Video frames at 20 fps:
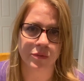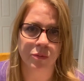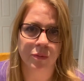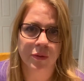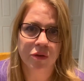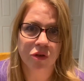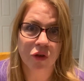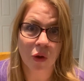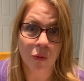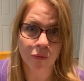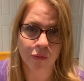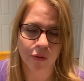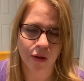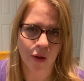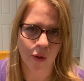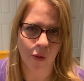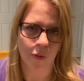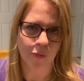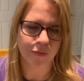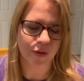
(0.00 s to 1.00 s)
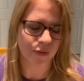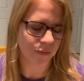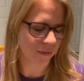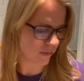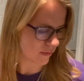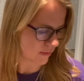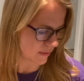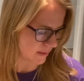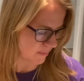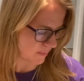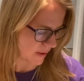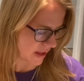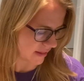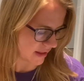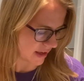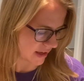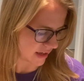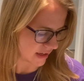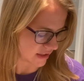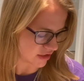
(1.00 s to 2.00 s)
We don't know, but
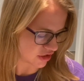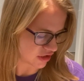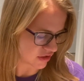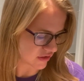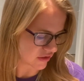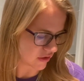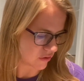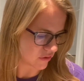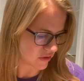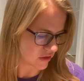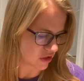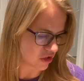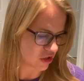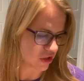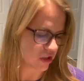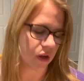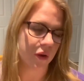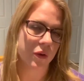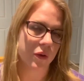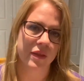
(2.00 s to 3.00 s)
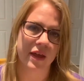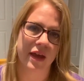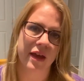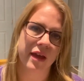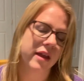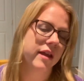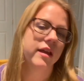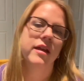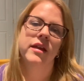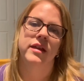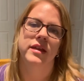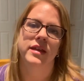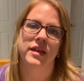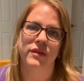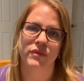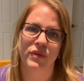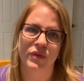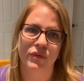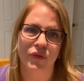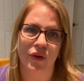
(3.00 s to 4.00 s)
like, it just goes to show that
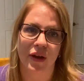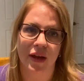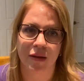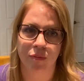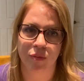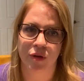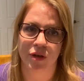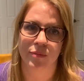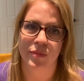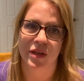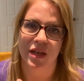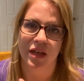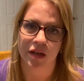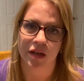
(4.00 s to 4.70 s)
even for Abram,